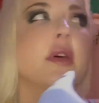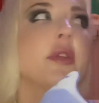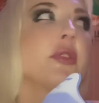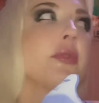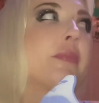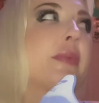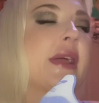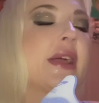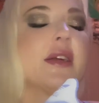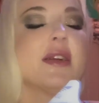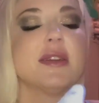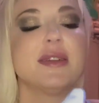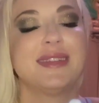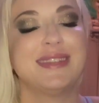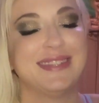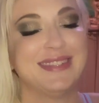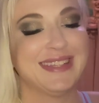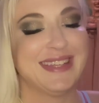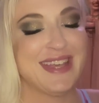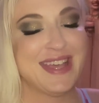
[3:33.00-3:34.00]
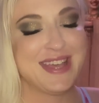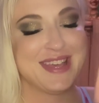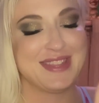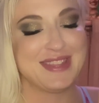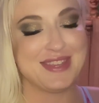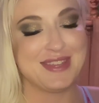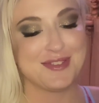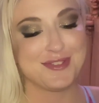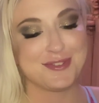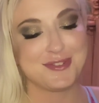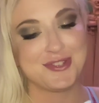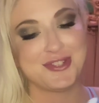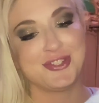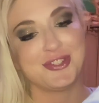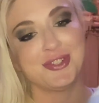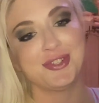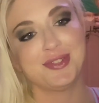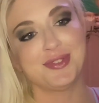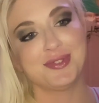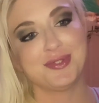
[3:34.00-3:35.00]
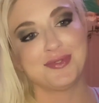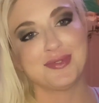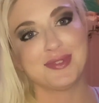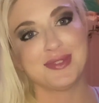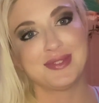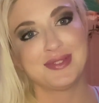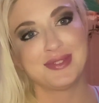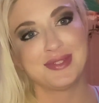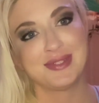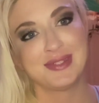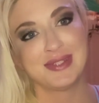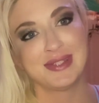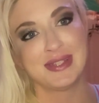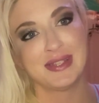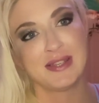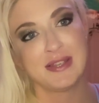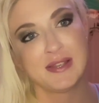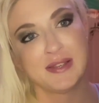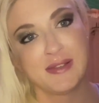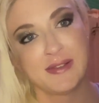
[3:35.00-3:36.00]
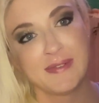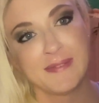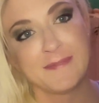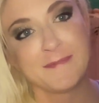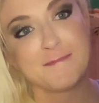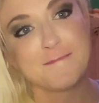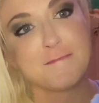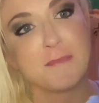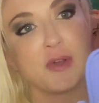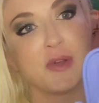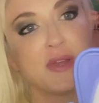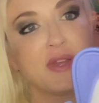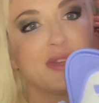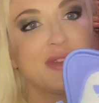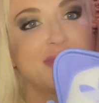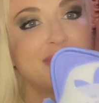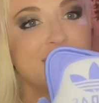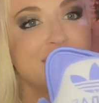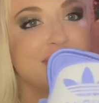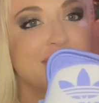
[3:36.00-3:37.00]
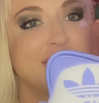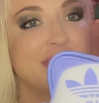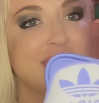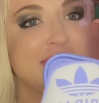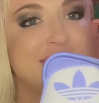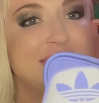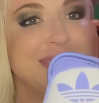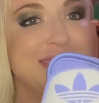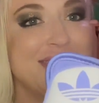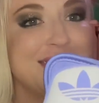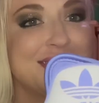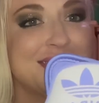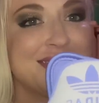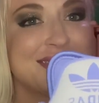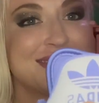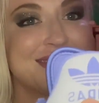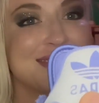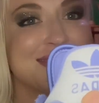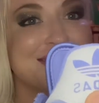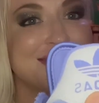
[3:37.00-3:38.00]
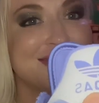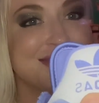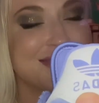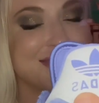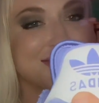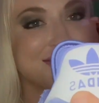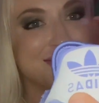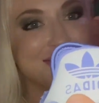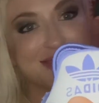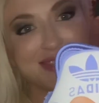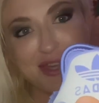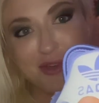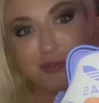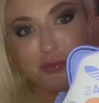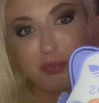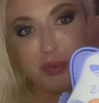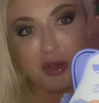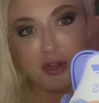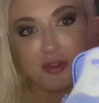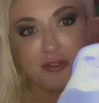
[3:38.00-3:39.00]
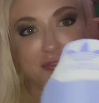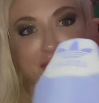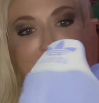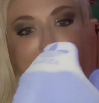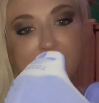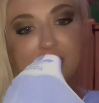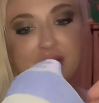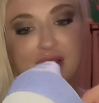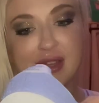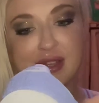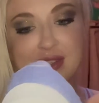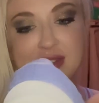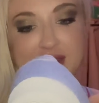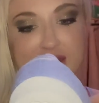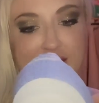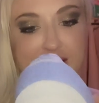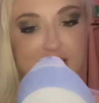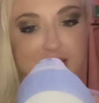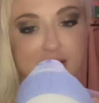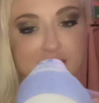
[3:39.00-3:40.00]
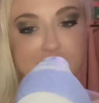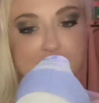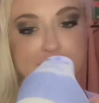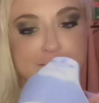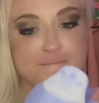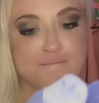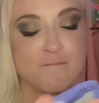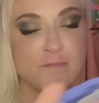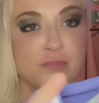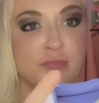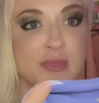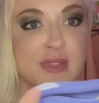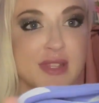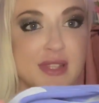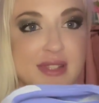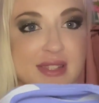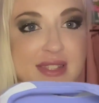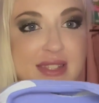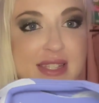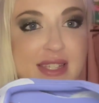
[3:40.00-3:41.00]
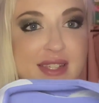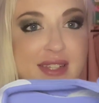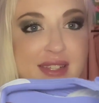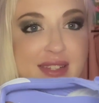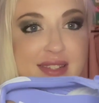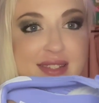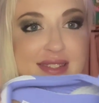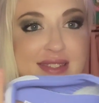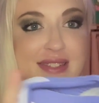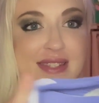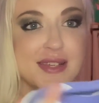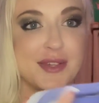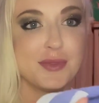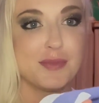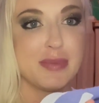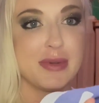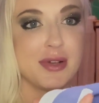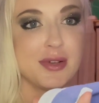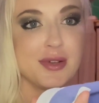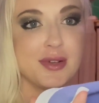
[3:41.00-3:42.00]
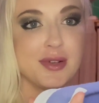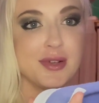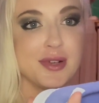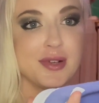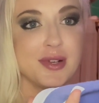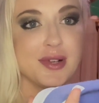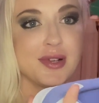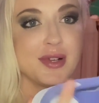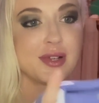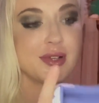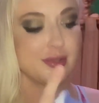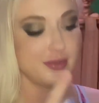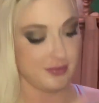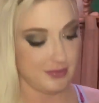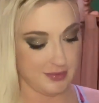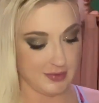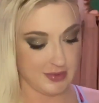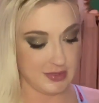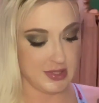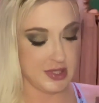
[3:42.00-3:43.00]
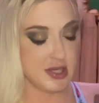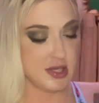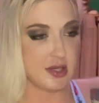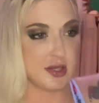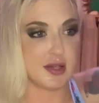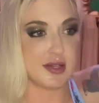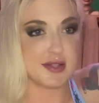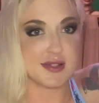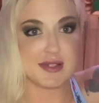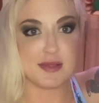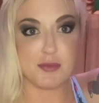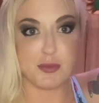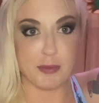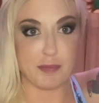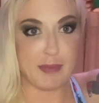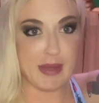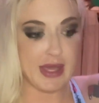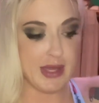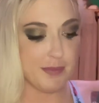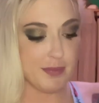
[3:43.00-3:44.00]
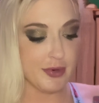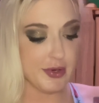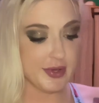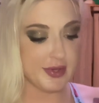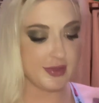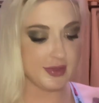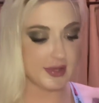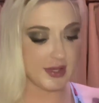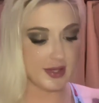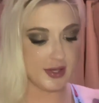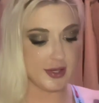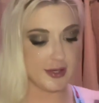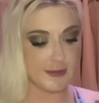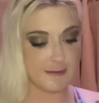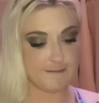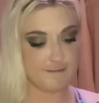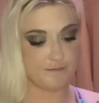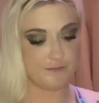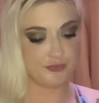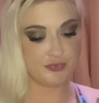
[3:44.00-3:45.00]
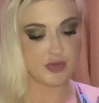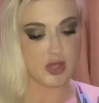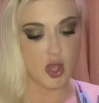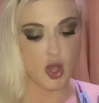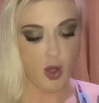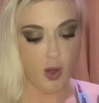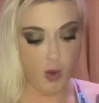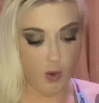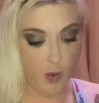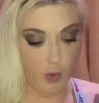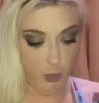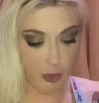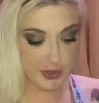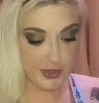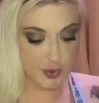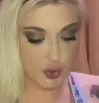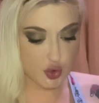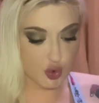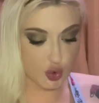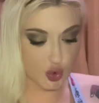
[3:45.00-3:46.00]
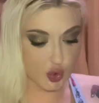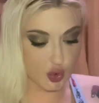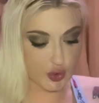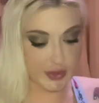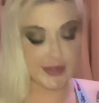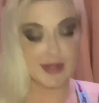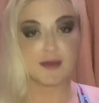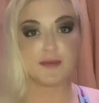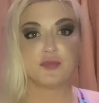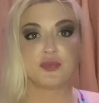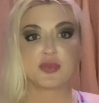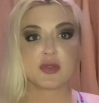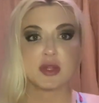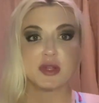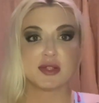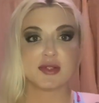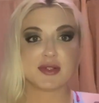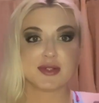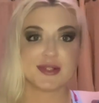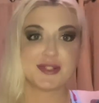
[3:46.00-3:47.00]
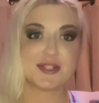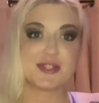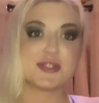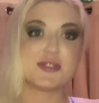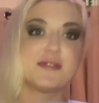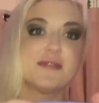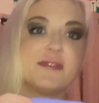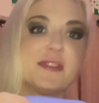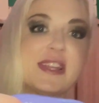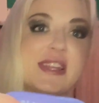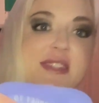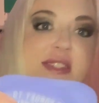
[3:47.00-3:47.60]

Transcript: pair. The other shoe. Got Adidas and the little South Park font. Adidas, South Park. Got some more paper in there. Oh, don't forget